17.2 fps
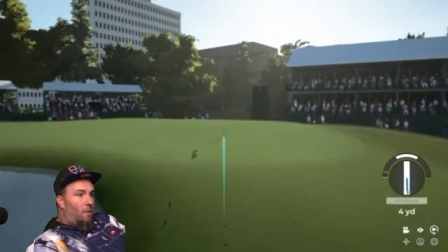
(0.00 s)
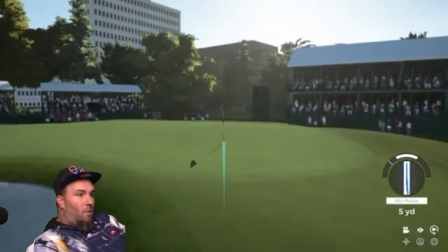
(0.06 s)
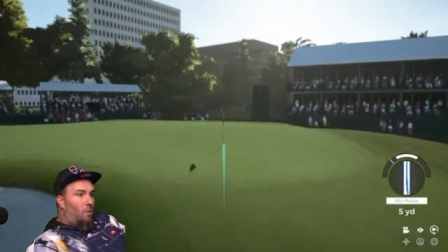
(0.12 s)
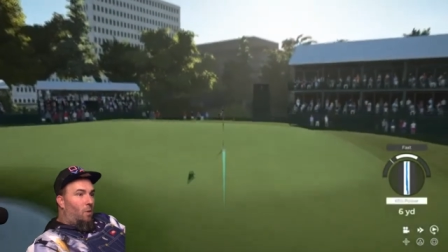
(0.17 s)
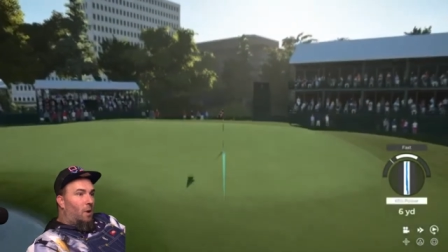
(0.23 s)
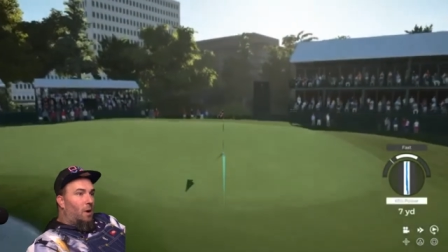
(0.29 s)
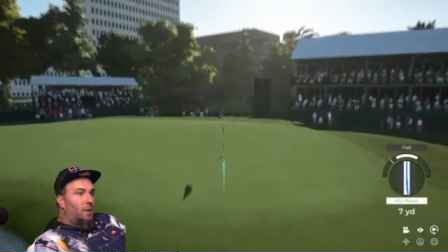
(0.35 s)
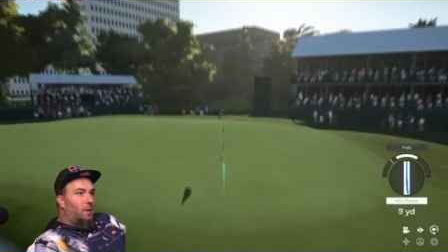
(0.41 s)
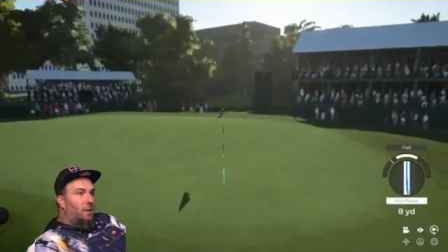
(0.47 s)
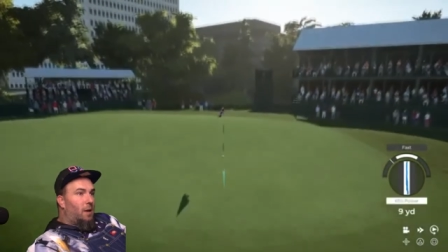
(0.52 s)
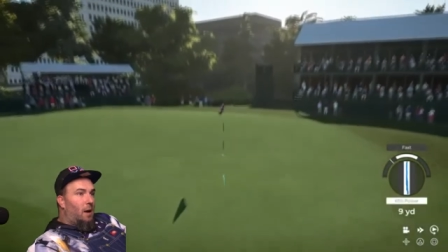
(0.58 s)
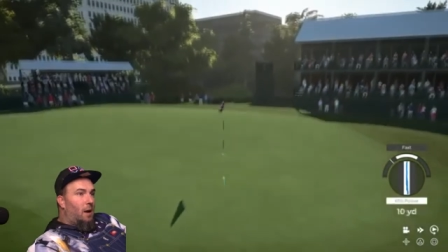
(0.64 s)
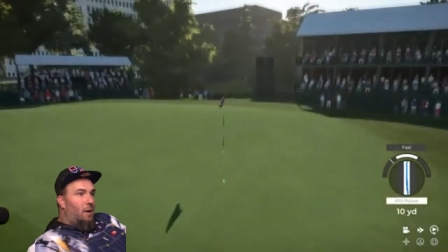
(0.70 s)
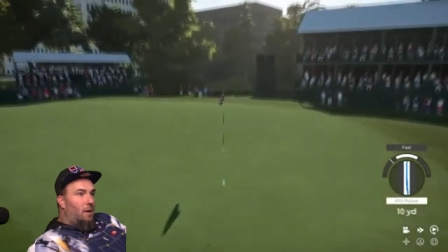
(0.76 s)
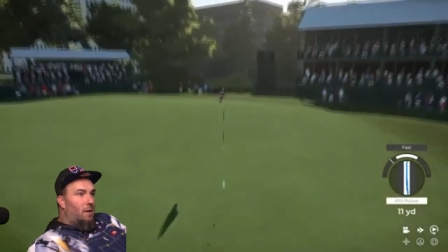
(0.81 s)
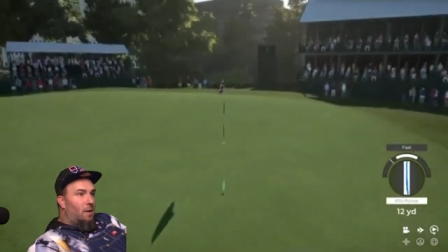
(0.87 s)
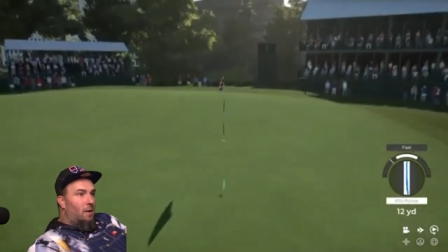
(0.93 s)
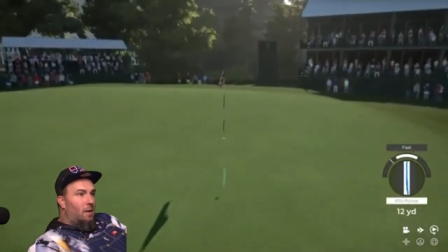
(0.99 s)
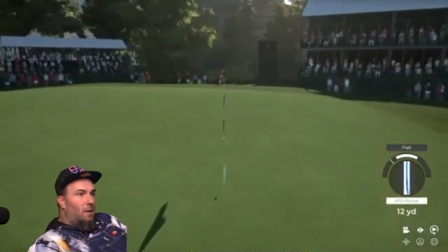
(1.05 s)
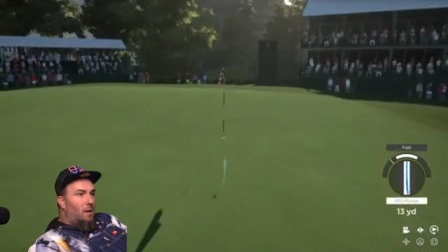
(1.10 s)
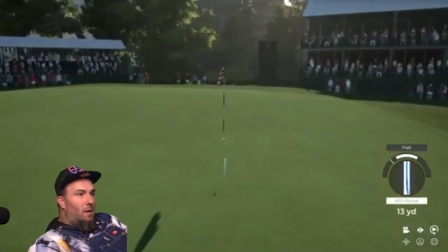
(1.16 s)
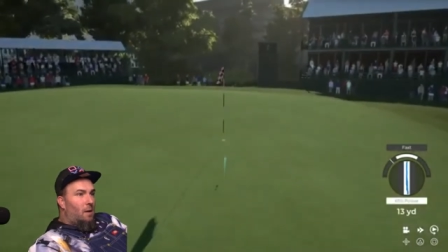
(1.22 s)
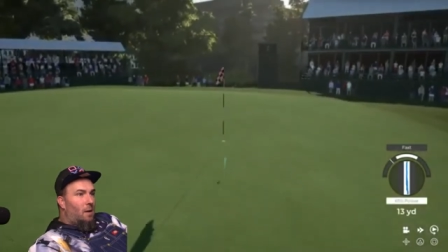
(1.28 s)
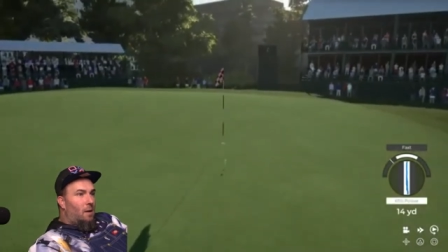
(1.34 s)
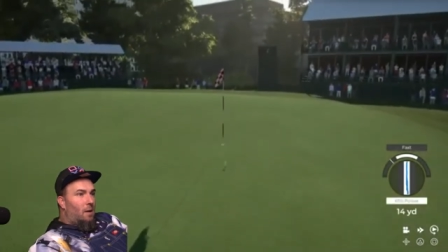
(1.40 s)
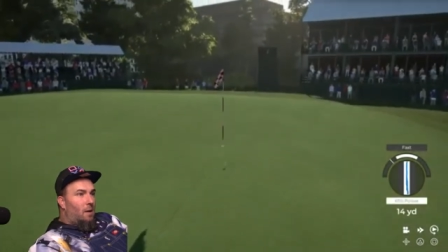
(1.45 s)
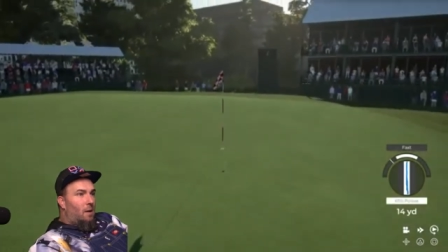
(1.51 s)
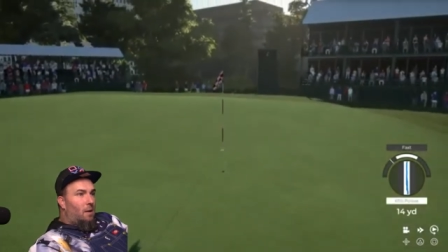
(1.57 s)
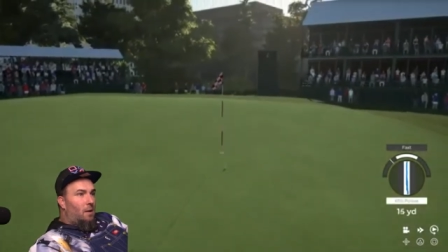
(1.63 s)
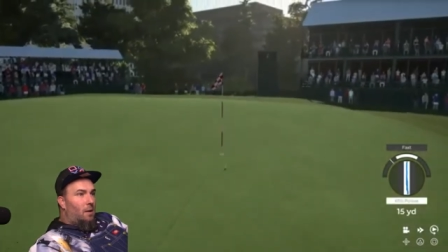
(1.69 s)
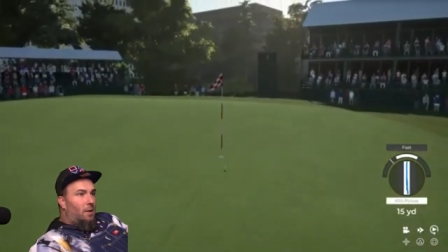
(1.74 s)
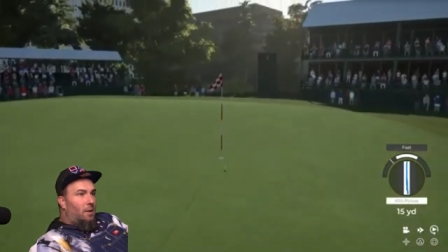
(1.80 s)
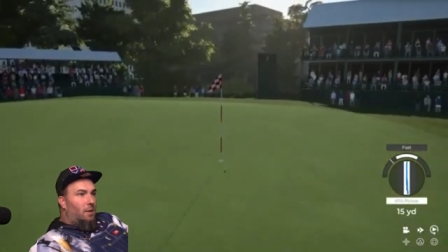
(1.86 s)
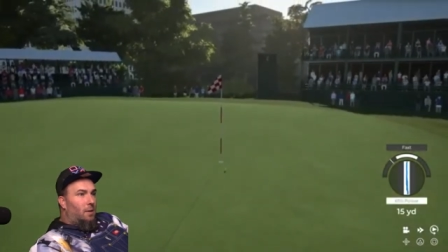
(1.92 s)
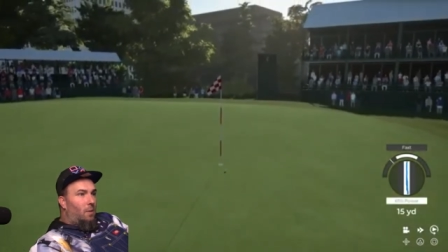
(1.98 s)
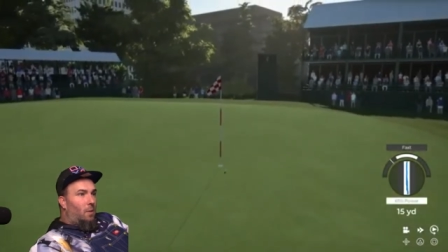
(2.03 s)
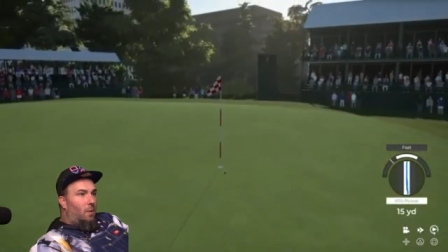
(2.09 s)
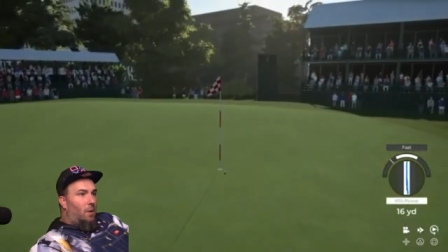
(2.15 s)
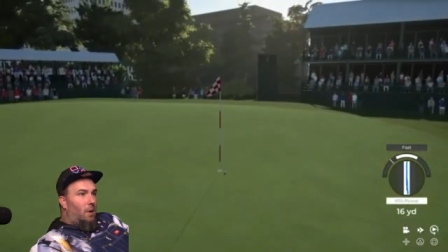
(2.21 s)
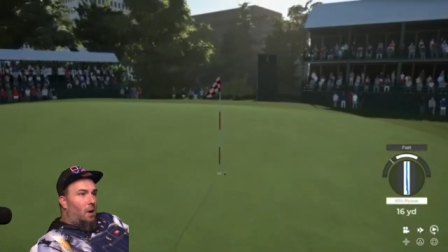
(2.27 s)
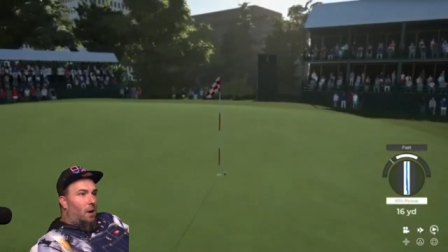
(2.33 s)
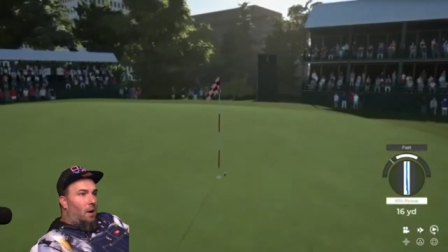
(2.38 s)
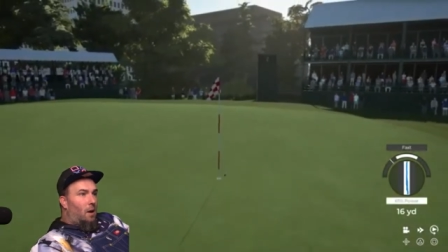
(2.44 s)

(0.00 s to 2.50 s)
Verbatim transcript: Right there. Let's see what we got.